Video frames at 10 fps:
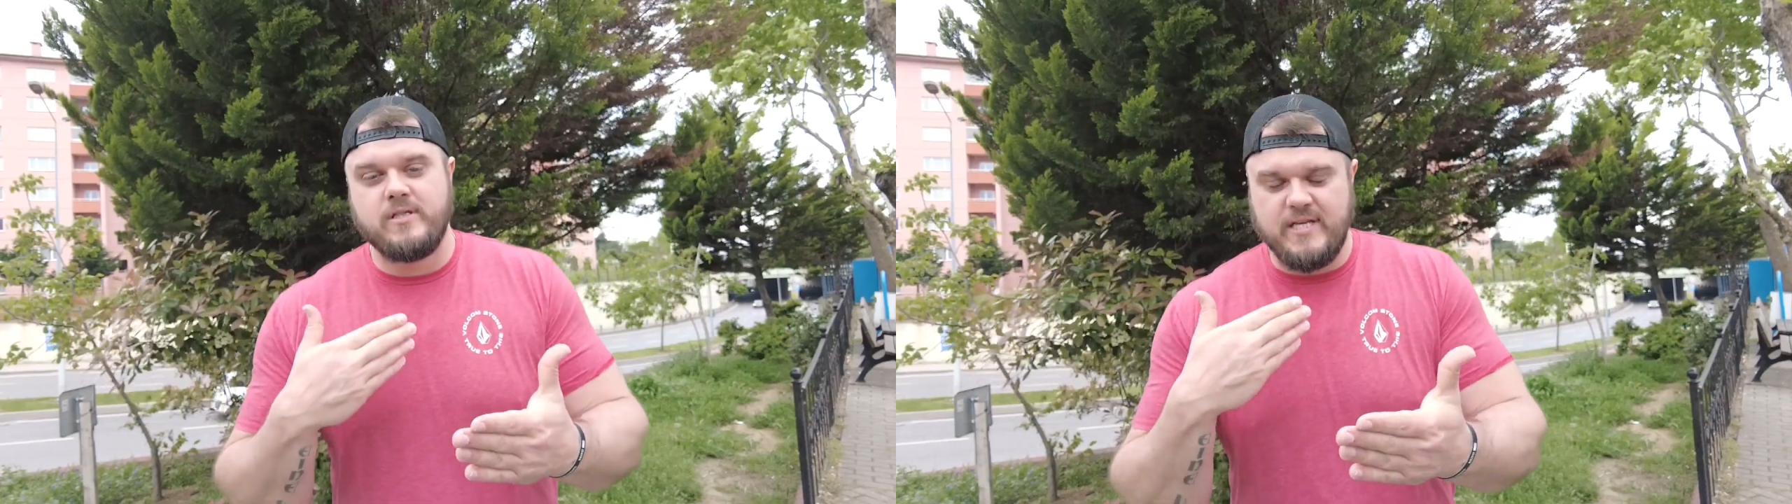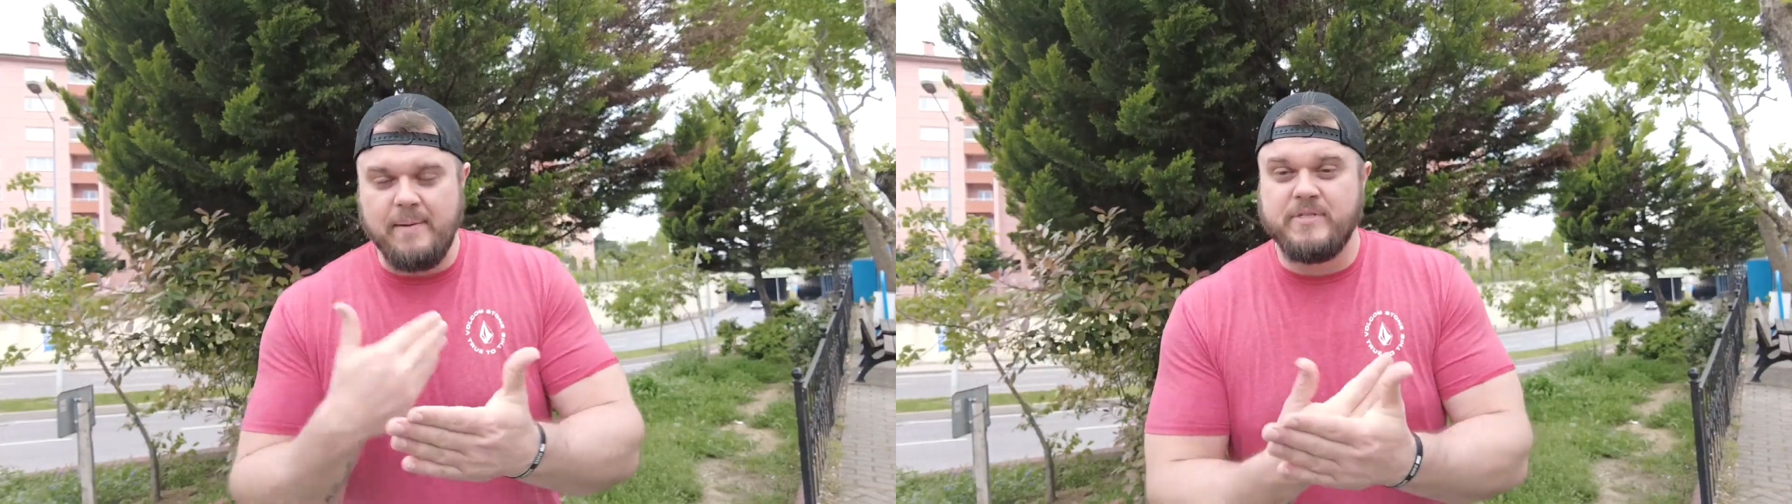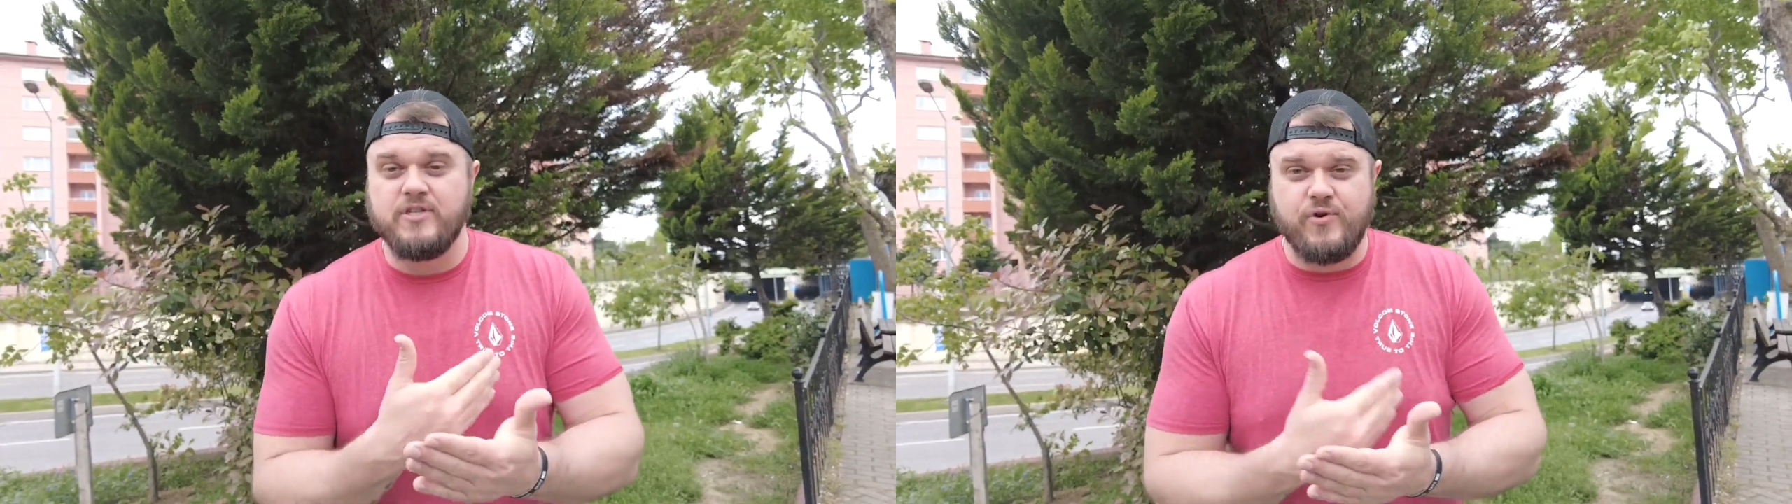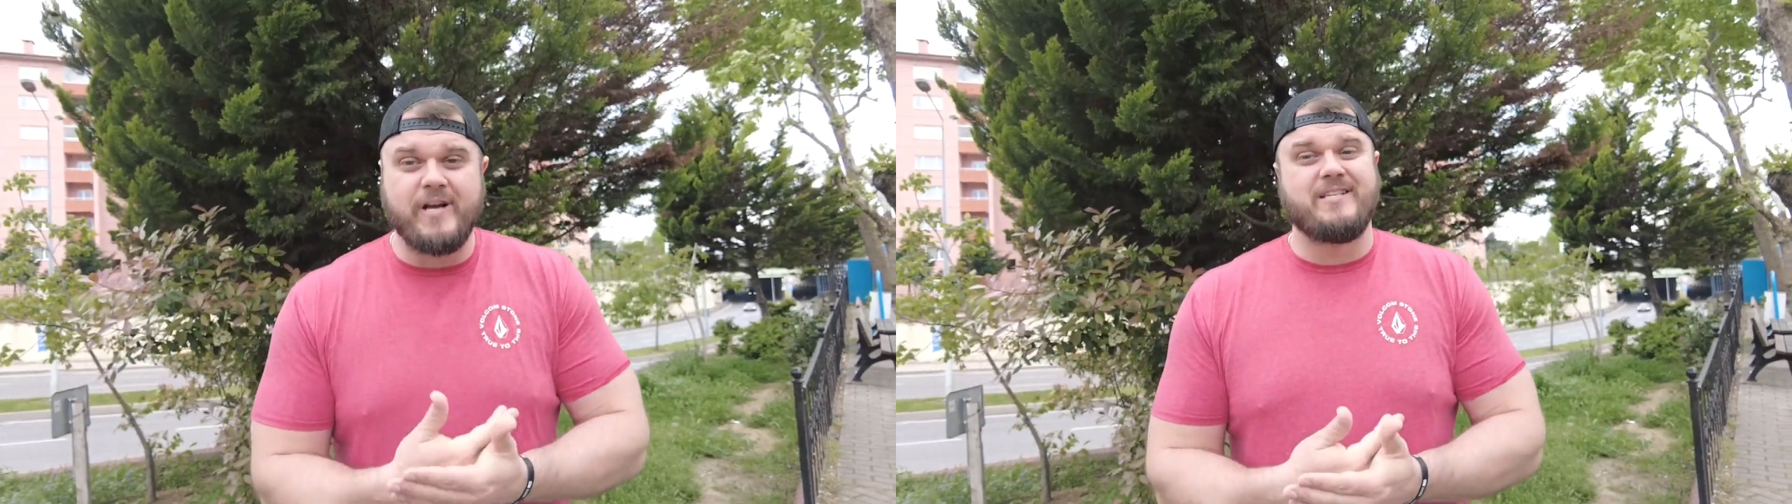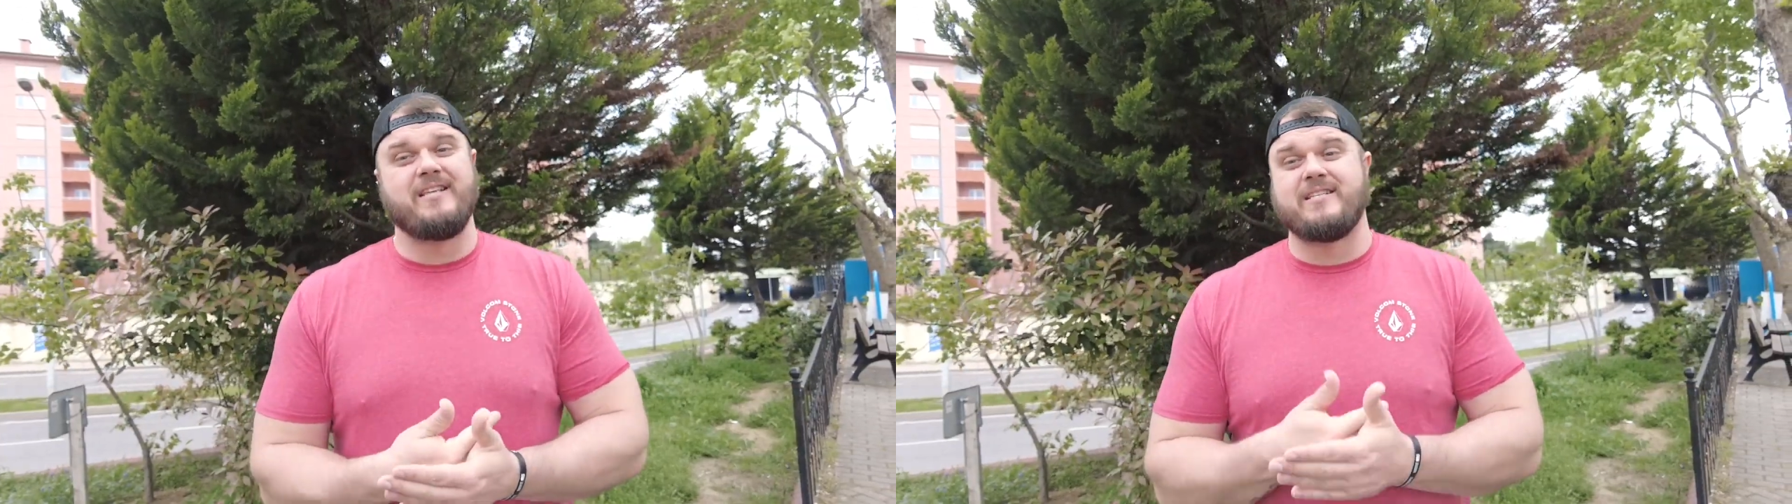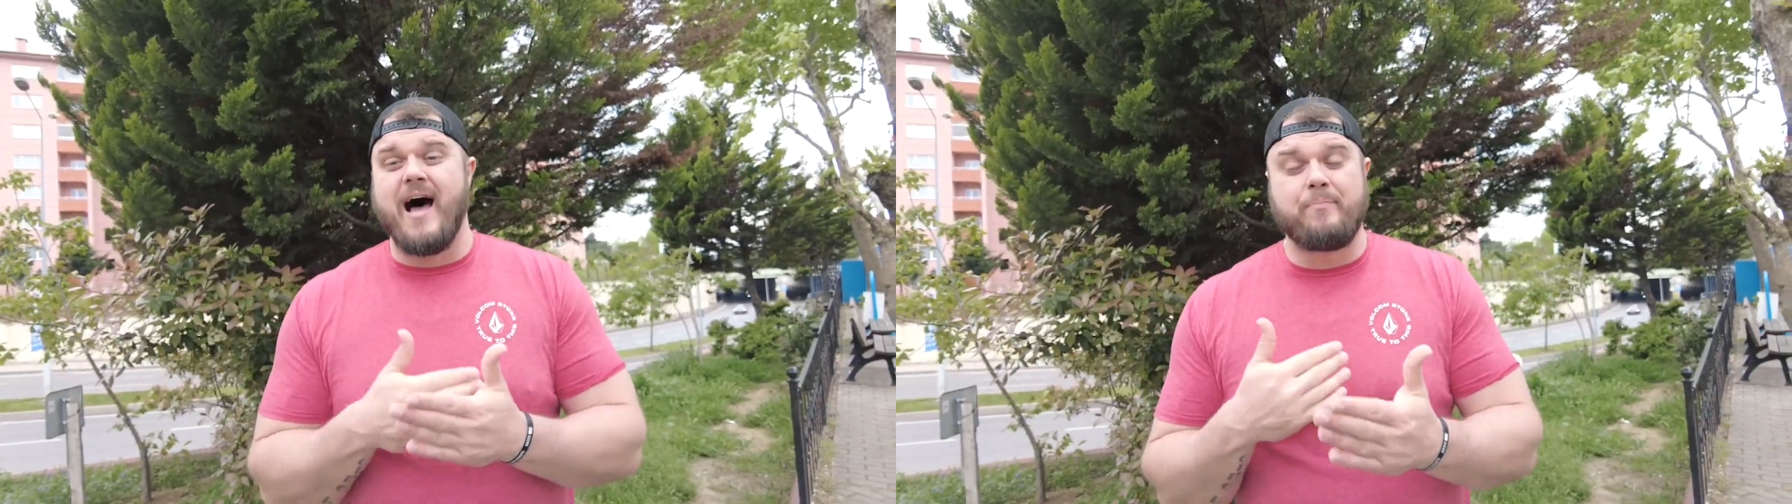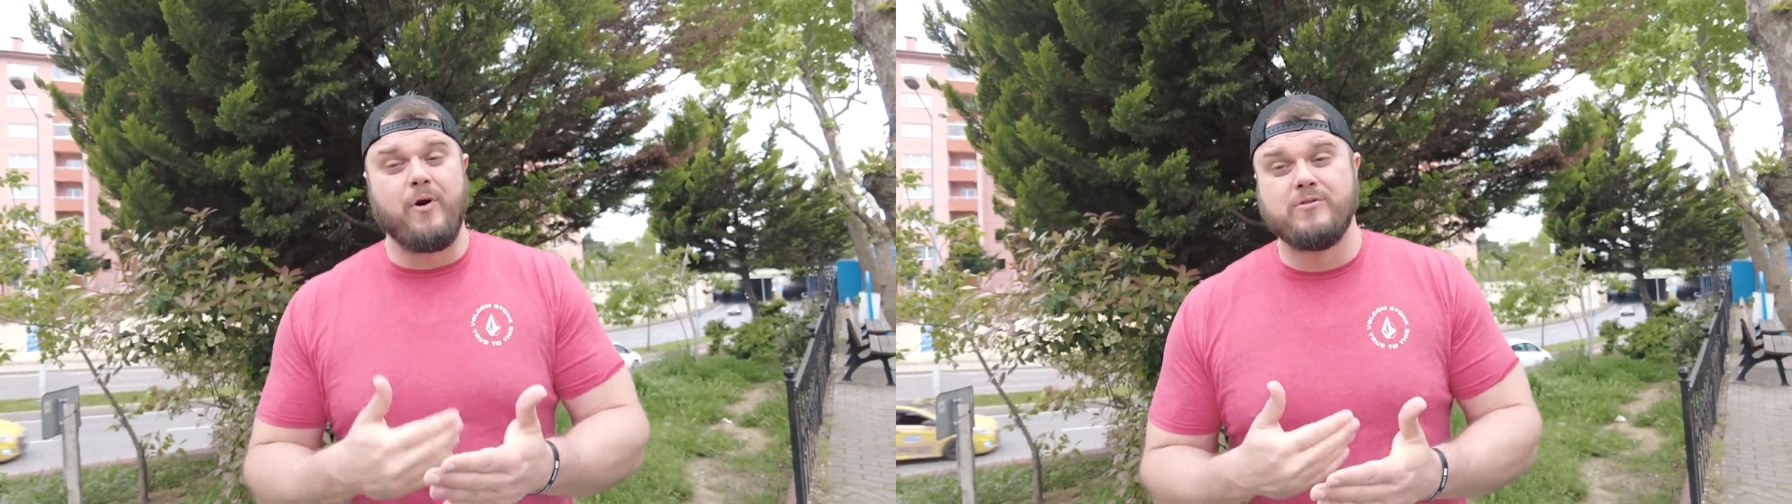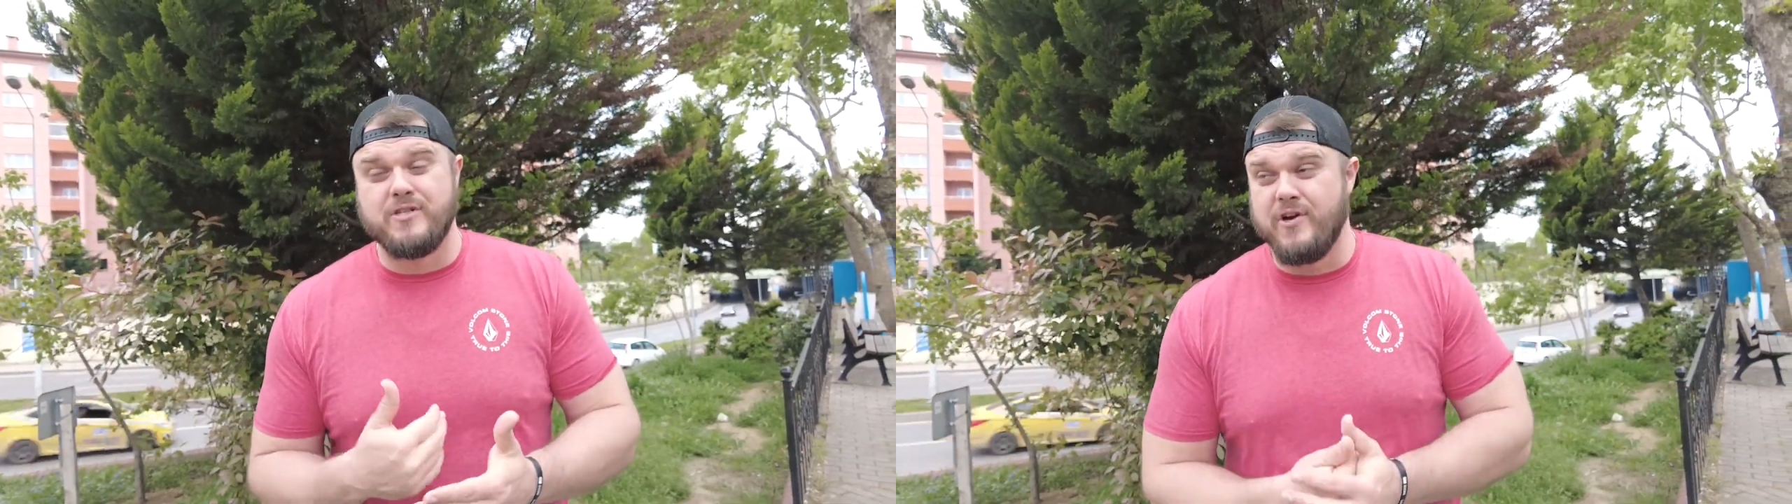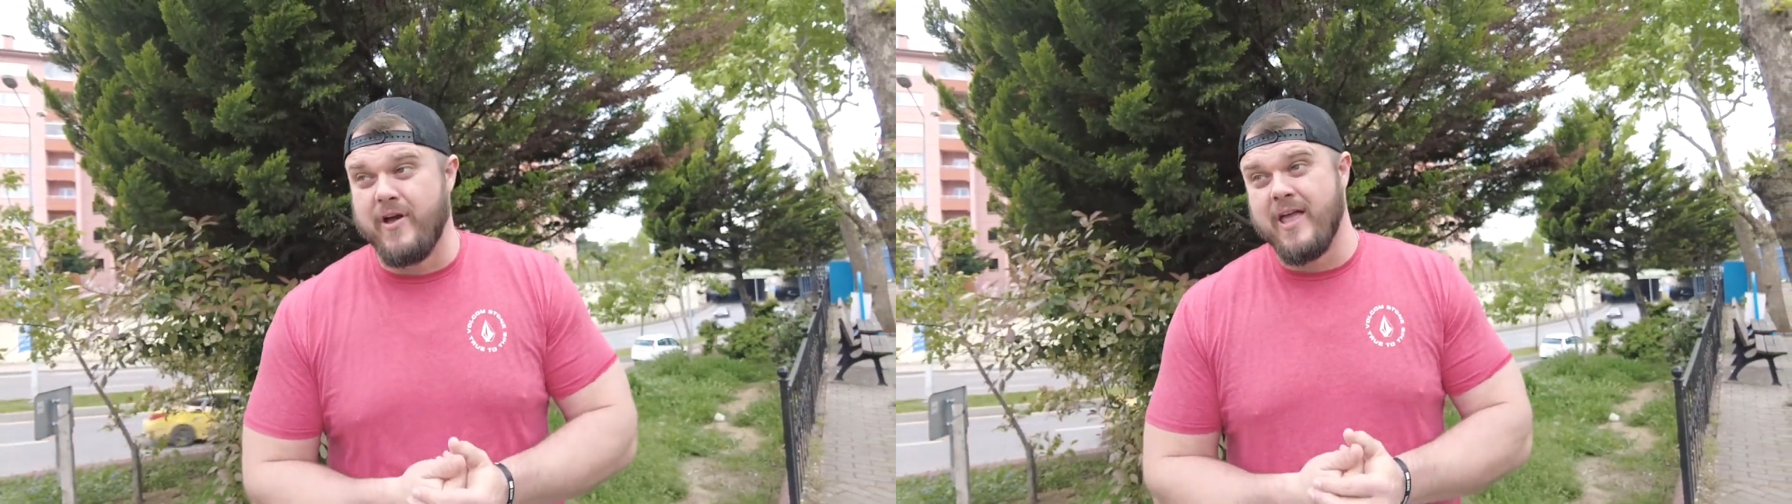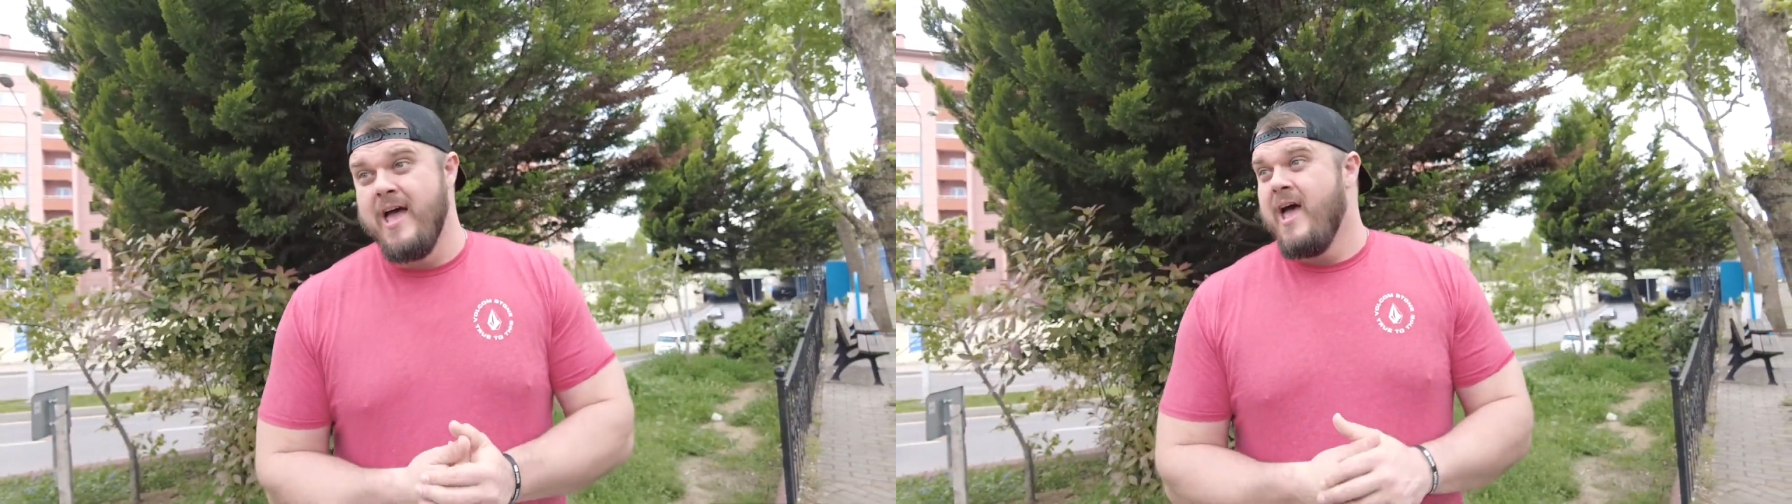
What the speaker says: the tips and tricks that the top pros are doing.